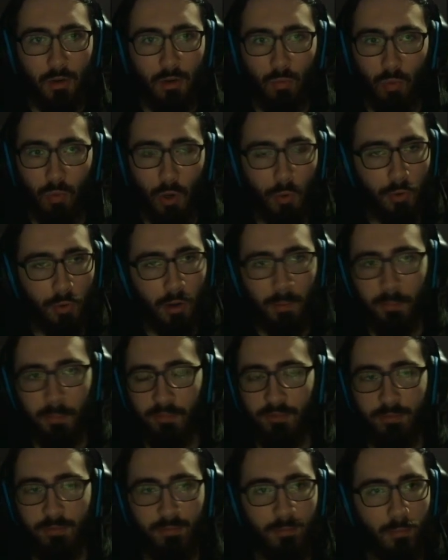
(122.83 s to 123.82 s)
Rotom,
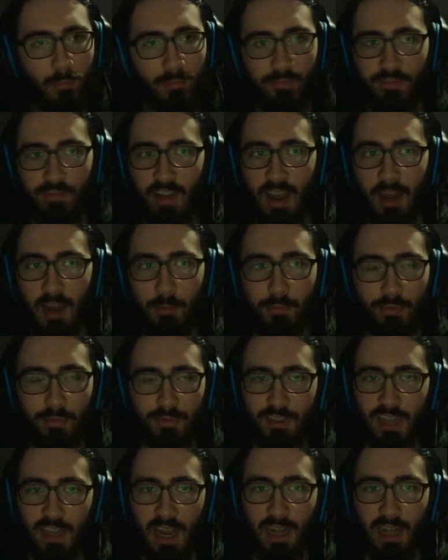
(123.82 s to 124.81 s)
Vap,
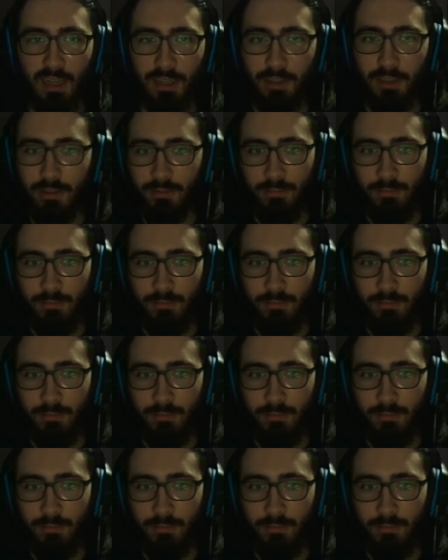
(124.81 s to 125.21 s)
Talon,